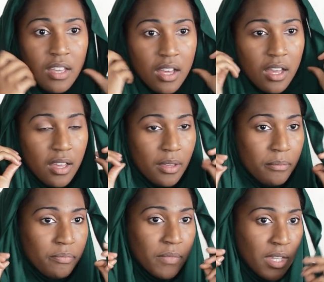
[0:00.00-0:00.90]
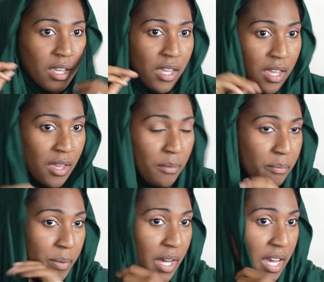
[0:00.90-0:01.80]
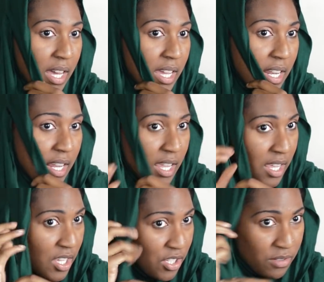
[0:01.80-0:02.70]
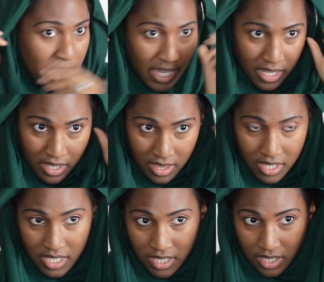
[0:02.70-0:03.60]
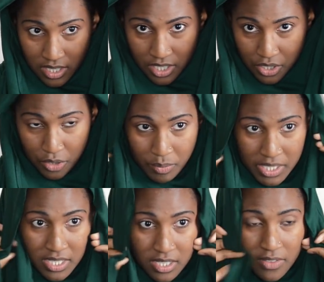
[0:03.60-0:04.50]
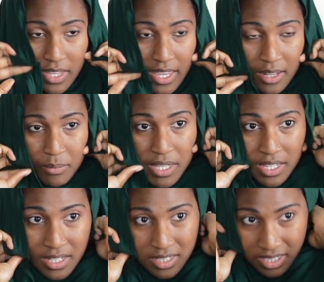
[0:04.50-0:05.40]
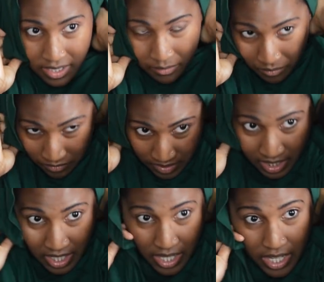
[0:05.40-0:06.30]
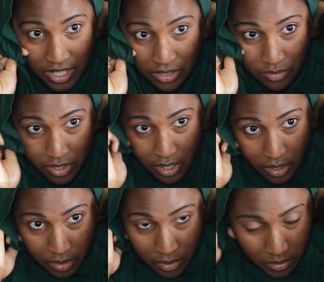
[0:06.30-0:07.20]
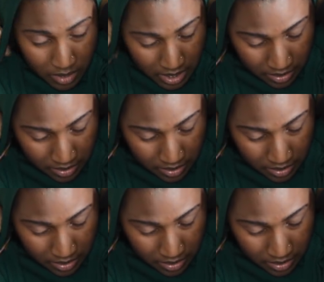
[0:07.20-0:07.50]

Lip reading: But you take the two pieces on the headband and you go